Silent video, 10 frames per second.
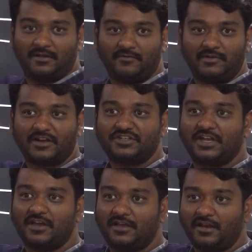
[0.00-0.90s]
Will
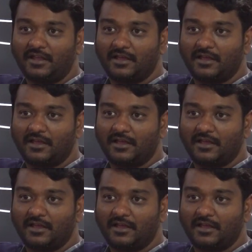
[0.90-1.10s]
Russia agree?